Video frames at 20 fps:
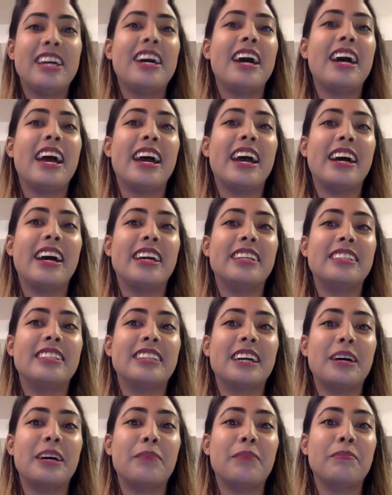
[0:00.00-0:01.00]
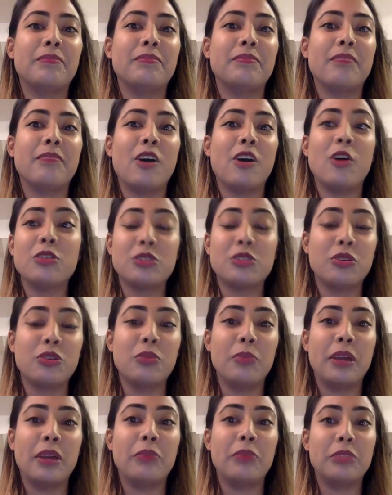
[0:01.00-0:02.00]
and um, also
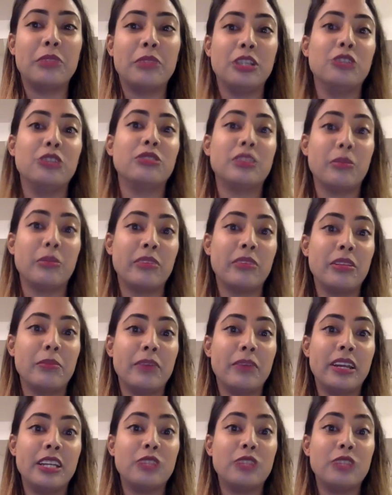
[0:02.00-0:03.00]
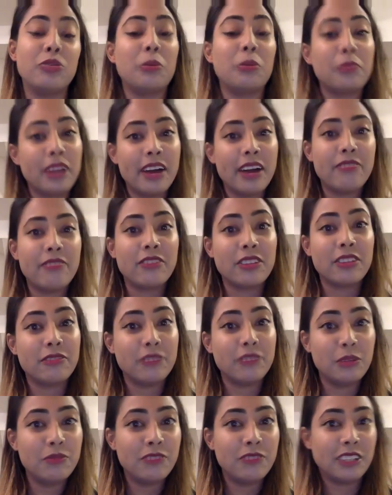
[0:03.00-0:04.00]
be able to use some of the money to apply for the
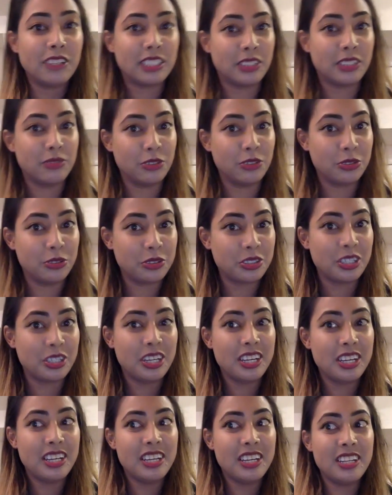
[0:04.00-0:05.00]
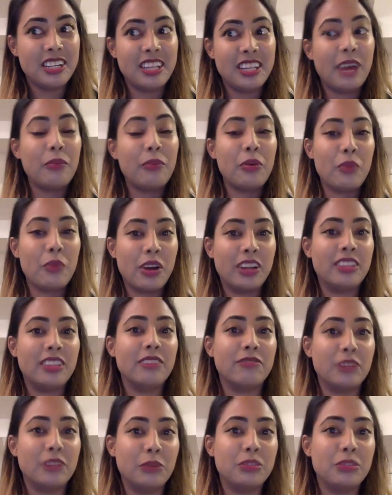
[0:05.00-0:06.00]
film festivals that we wanted the
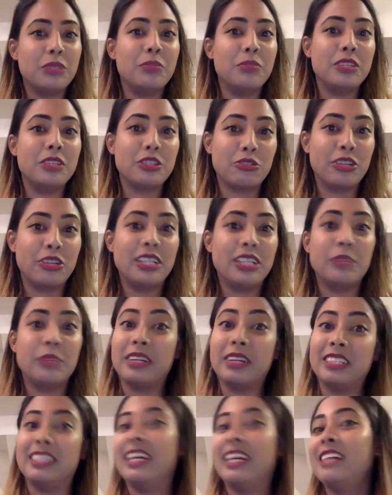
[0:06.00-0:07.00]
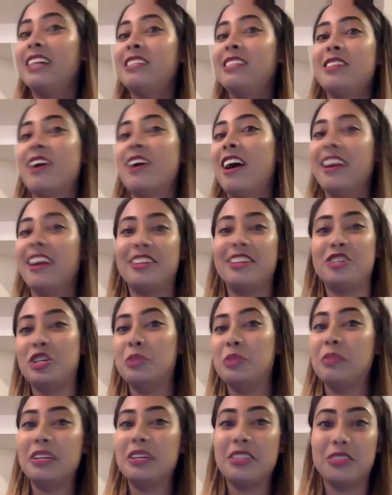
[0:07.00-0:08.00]
film to be screened in because that's not cheap
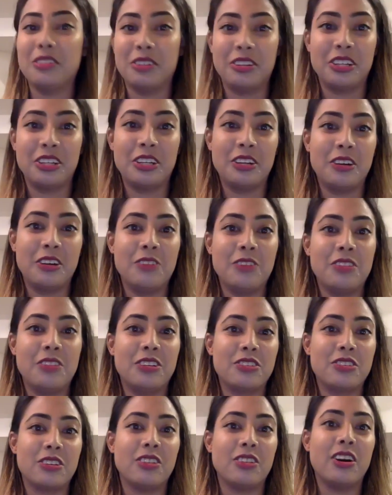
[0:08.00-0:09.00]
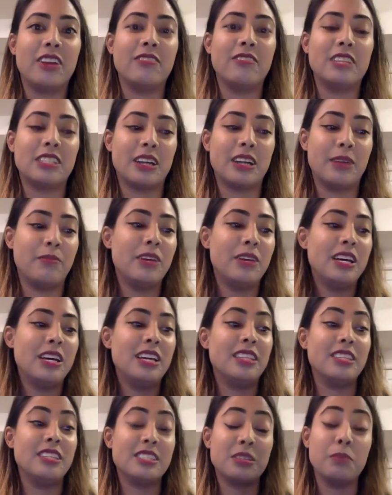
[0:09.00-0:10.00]
either you know there's a lot of the time
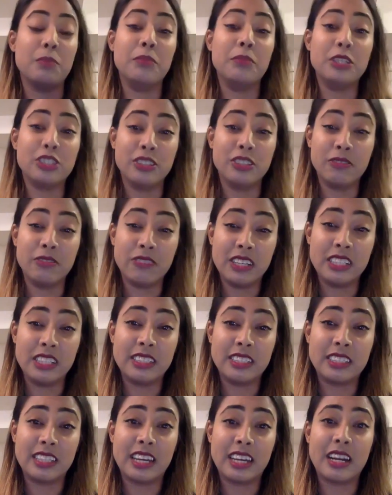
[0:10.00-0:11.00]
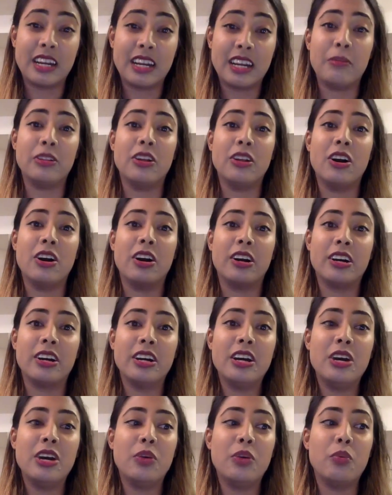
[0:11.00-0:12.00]
these submission fees that come along
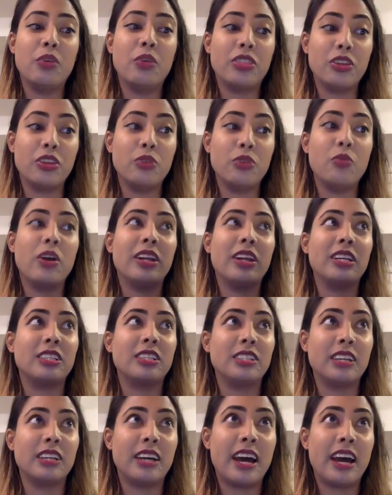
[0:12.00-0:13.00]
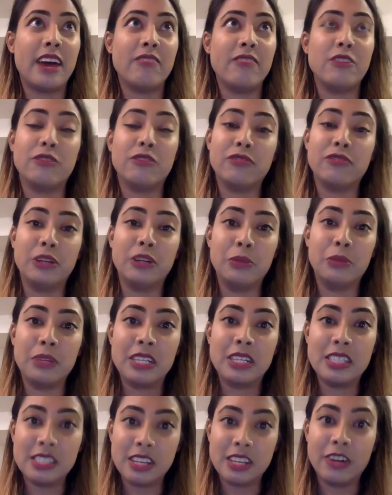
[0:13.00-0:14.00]
with you wanting to have your film
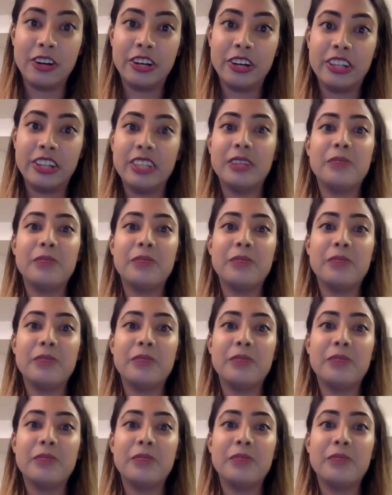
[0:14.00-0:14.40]
considered